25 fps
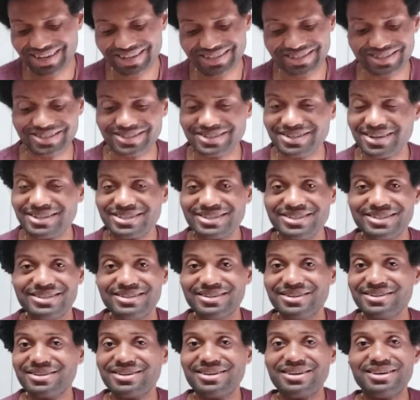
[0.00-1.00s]

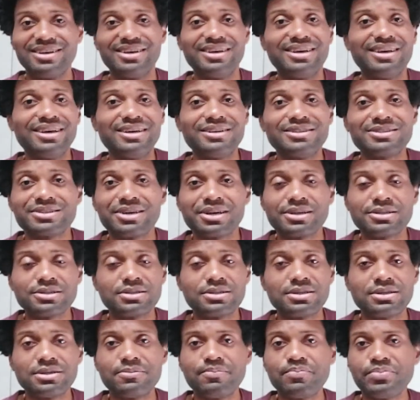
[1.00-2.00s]
disgusting.
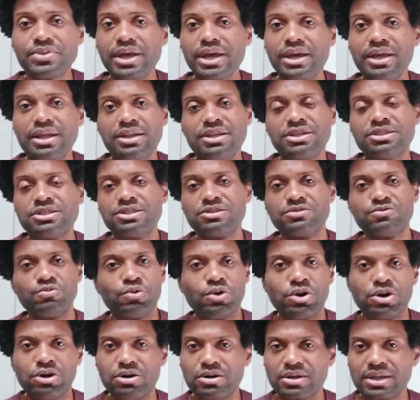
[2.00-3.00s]
Disgusting, and this is
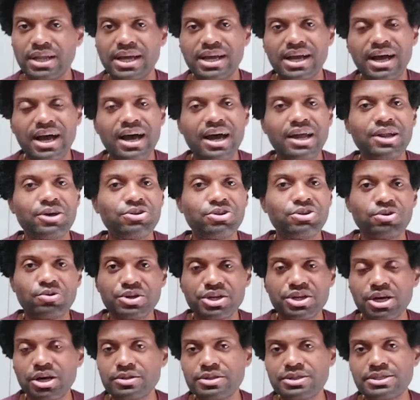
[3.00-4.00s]
wrong. Like, I don't know
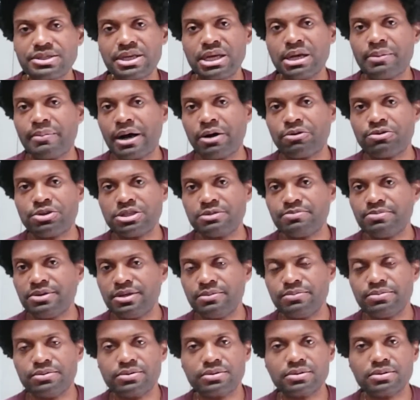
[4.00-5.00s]
what the hell to say about these
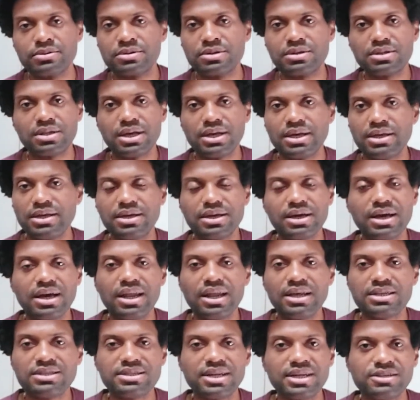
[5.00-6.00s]
people. Like,
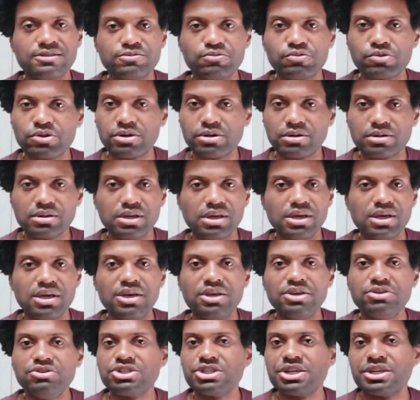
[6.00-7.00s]
that's wrong.
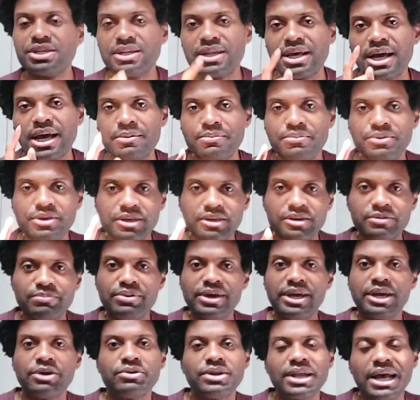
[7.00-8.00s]
You should not be a
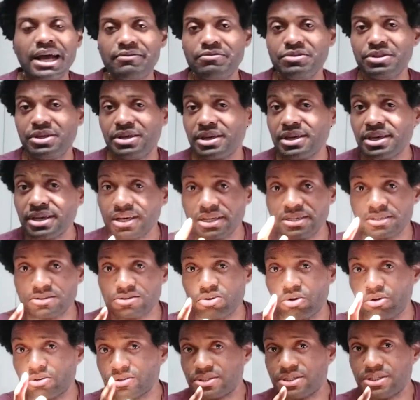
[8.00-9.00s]
parent having your kids
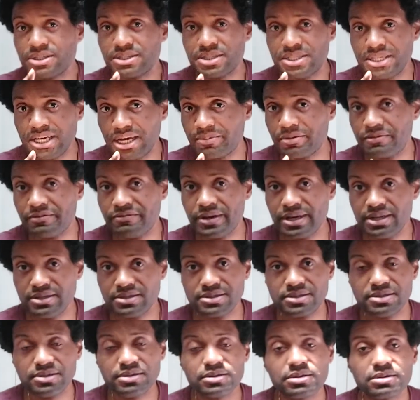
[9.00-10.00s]
going to these damn
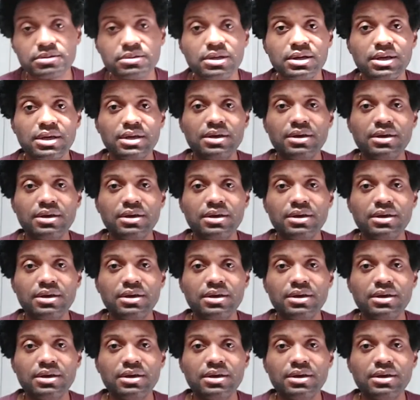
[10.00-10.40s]
events, you know?